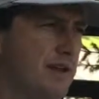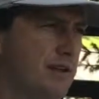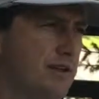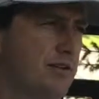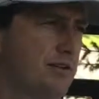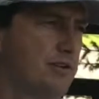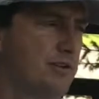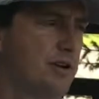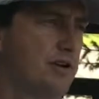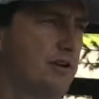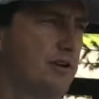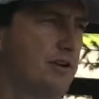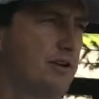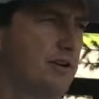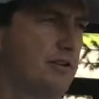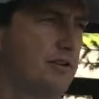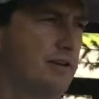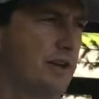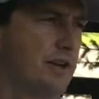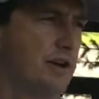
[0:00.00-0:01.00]
and it'll start,
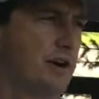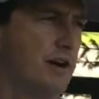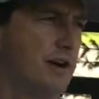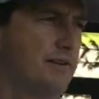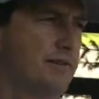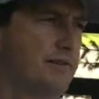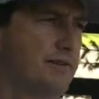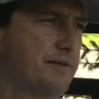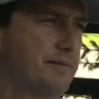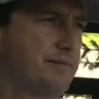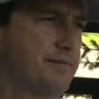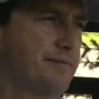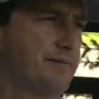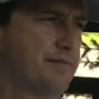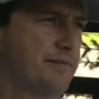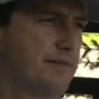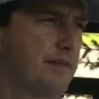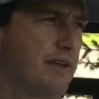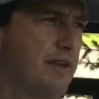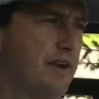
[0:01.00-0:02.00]
it'll take off. Yeah.
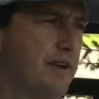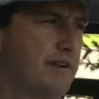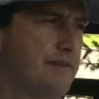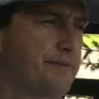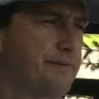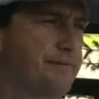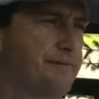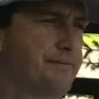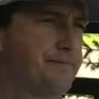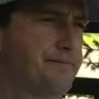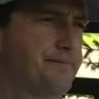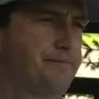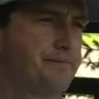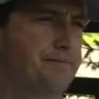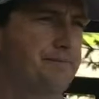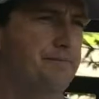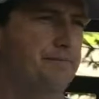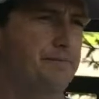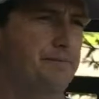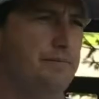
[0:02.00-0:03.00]
Yeah. Um,
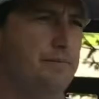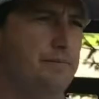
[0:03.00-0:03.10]
last quick